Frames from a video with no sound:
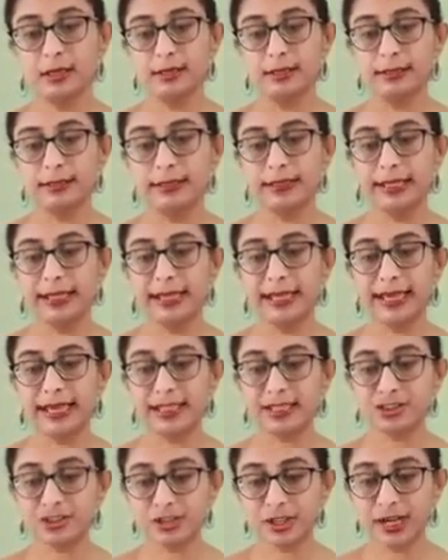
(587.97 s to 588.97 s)
they
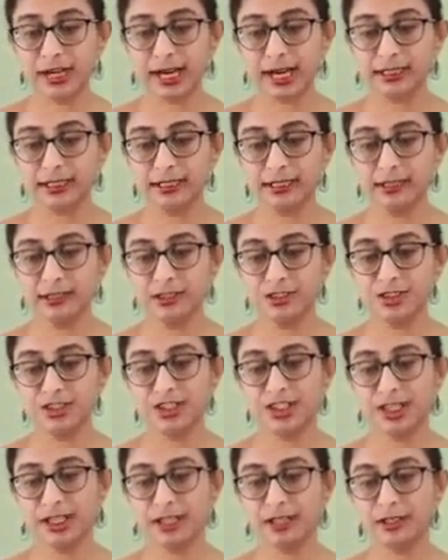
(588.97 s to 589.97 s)
extracted the
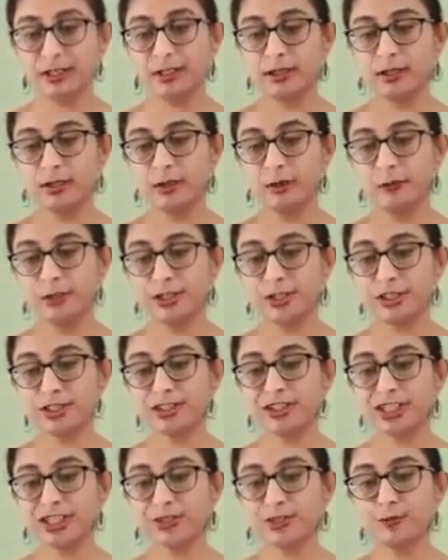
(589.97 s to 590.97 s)
gene which is
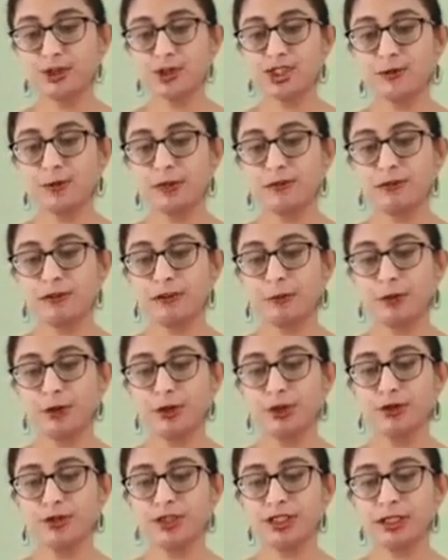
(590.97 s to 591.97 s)
responsible for
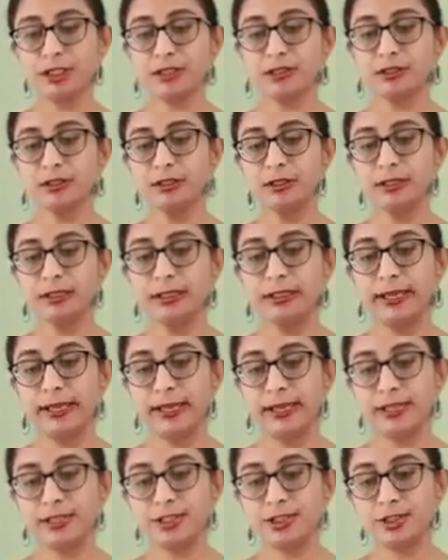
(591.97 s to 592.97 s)
producing the
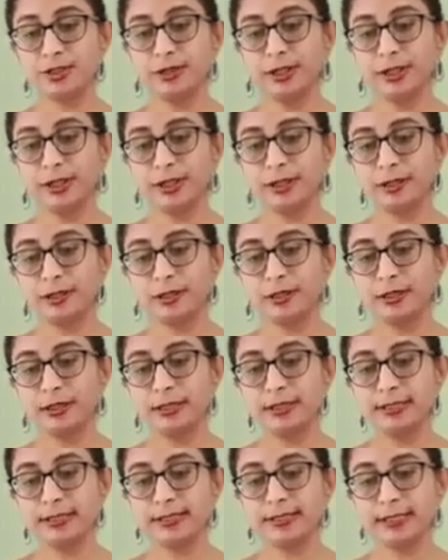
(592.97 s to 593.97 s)
insulin.
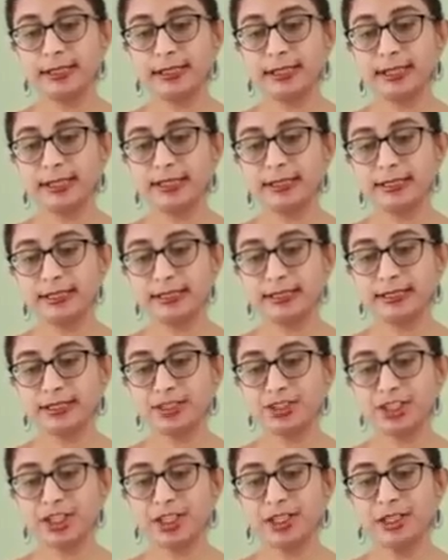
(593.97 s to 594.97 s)
Say there is this
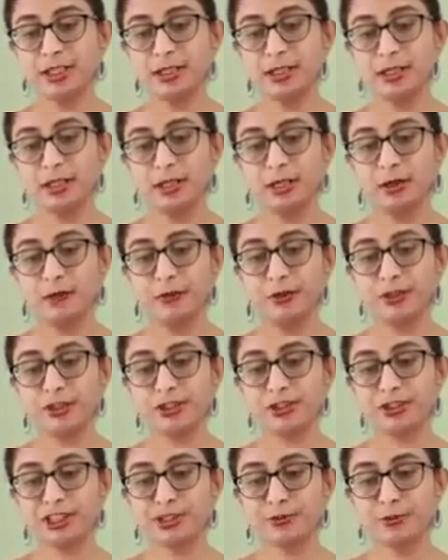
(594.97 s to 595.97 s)
gene which
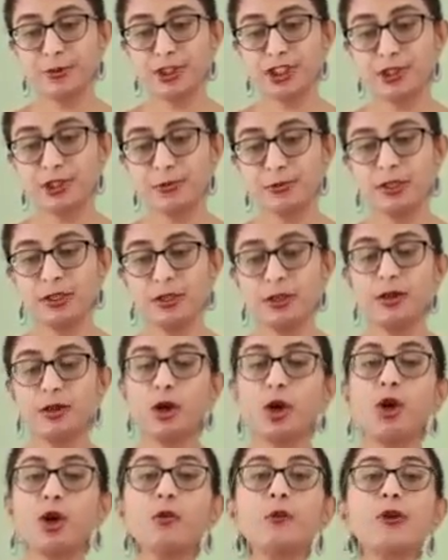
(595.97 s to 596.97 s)
is responsible
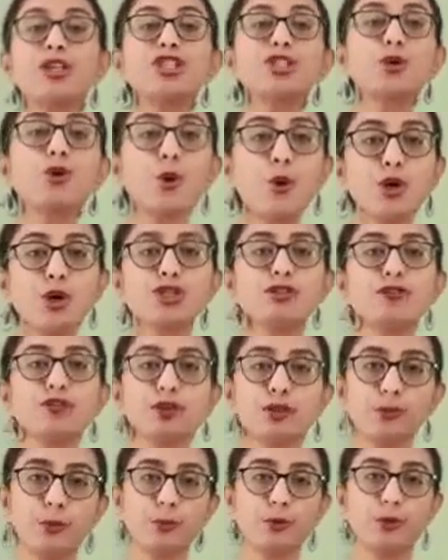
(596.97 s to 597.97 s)
or which codes for
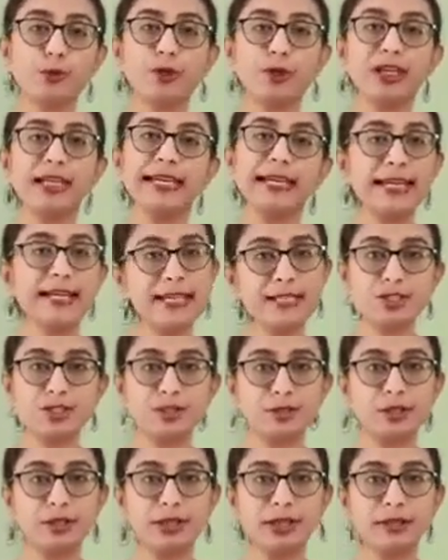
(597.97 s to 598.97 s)
the protein
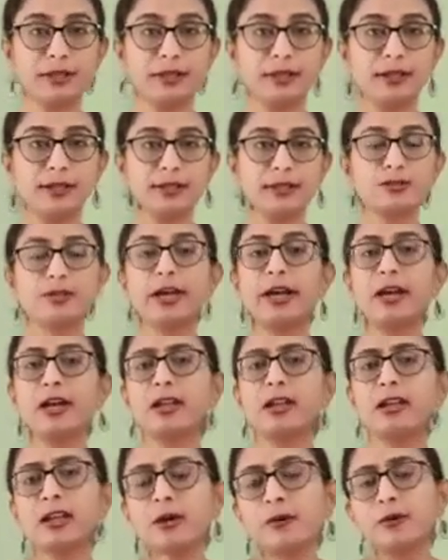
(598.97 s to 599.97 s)
insulin. So
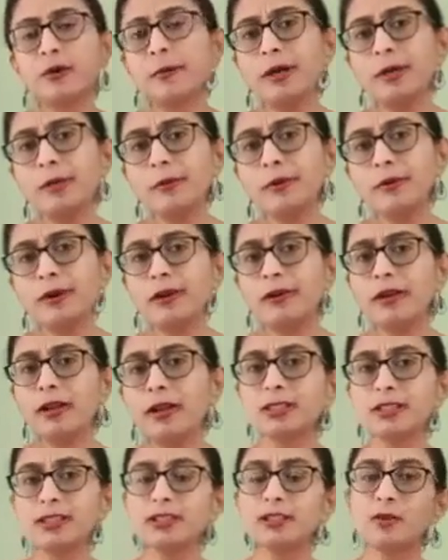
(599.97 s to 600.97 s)
now you might be wondering,
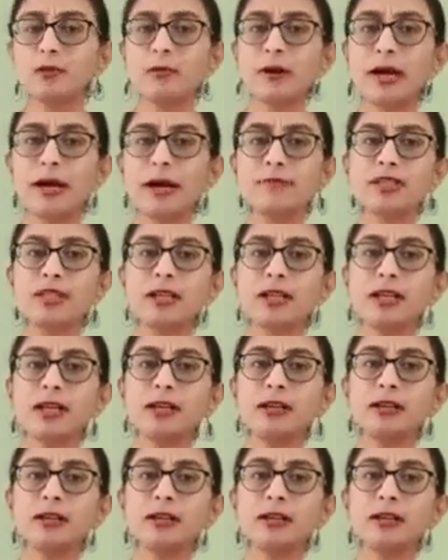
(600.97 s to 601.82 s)
just now ma'am said